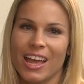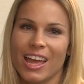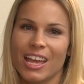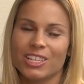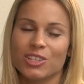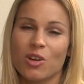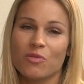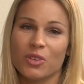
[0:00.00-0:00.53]

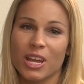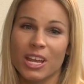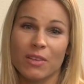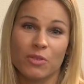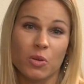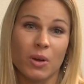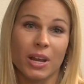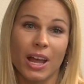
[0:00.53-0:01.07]
And don't forget,
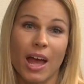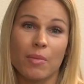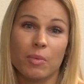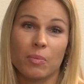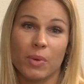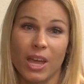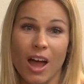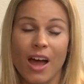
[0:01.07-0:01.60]
if you want to come
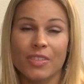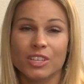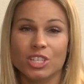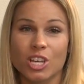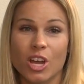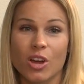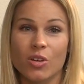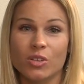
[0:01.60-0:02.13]
and be on the
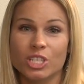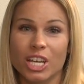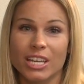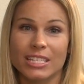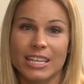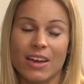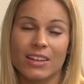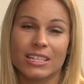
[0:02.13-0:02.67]
show, check
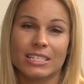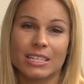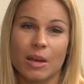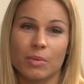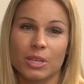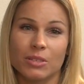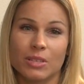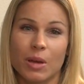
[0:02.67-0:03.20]
us out at
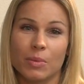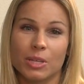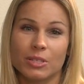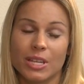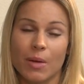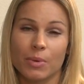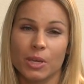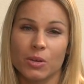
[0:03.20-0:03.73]

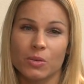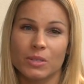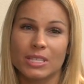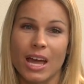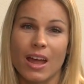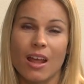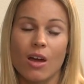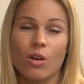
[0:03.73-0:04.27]

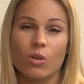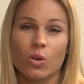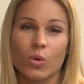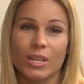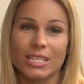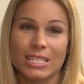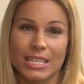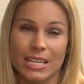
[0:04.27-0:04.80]

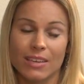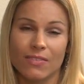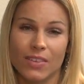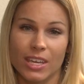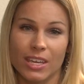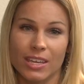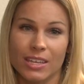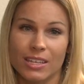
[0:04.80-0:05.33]

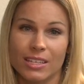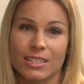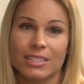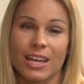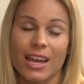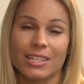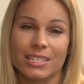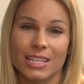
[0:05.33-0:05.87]

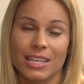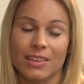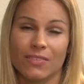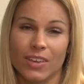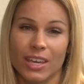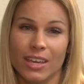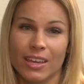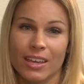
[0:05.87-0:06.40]

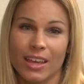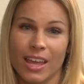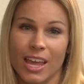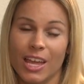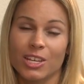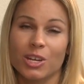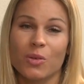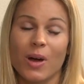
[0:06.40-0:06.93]
www.oakwoodtv.tv,
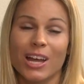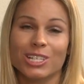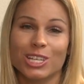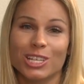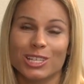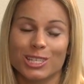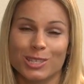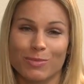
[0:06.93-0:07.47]
and you're
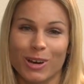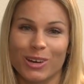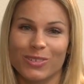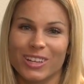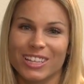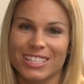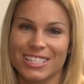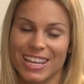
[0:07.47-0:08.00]
watching Smart
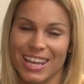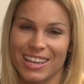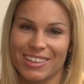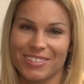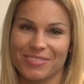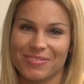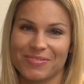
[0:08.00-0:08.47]
Real Estate.